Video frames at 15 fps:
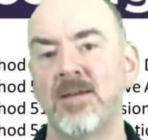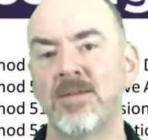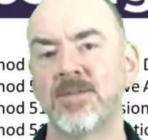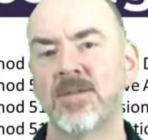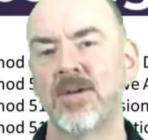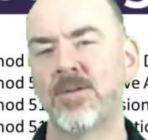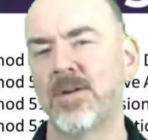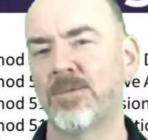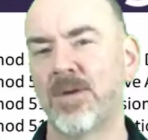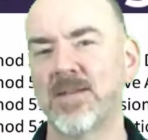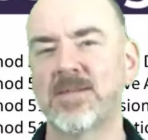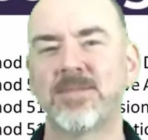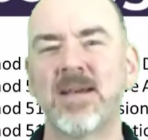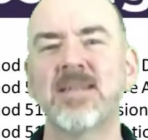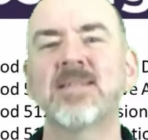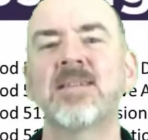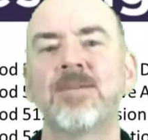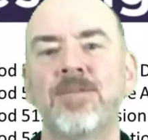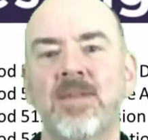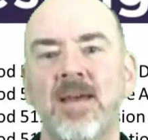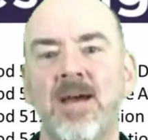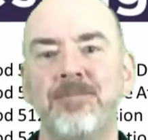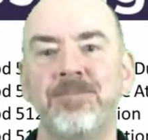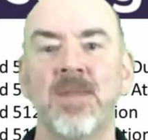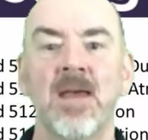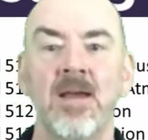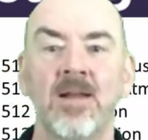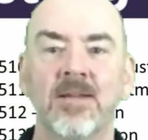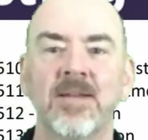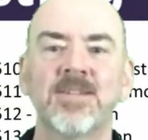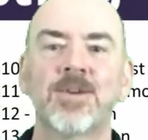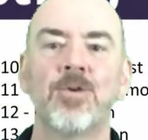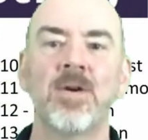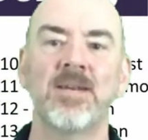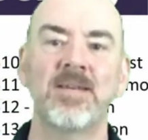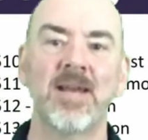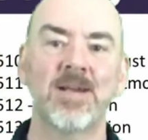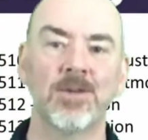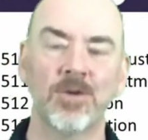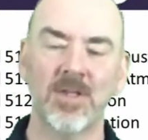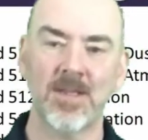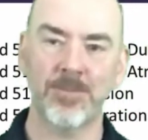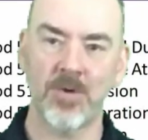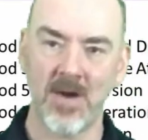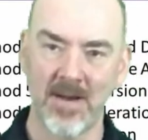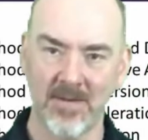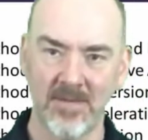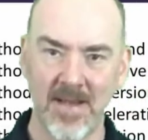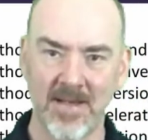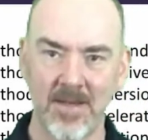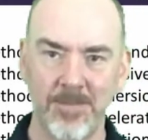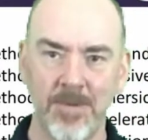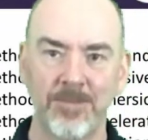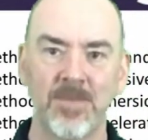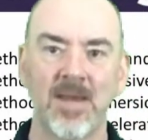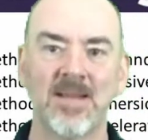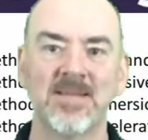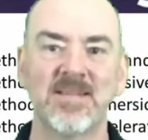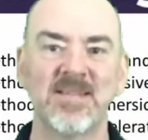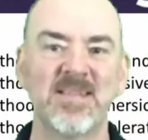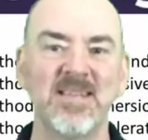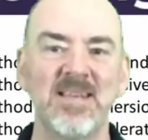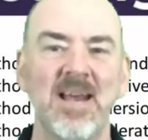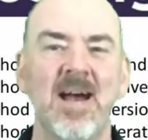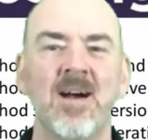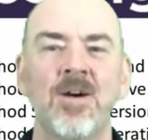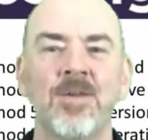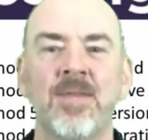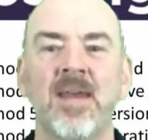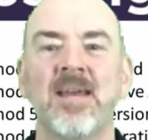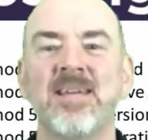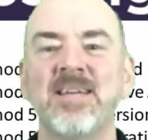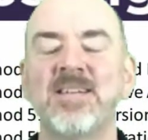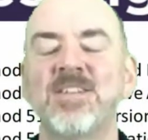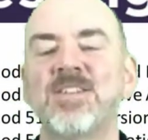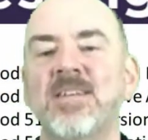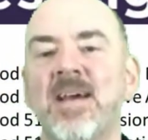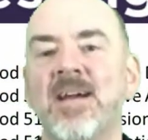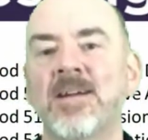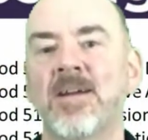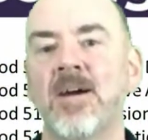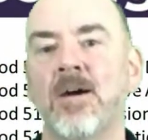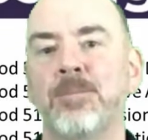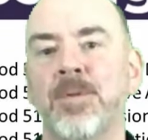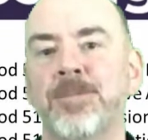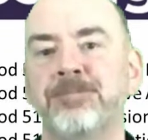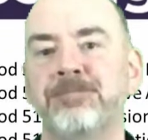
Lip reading: So anyways, that's enough of that. Let's go ahead and take a look at the product lineup and see how they each stack up.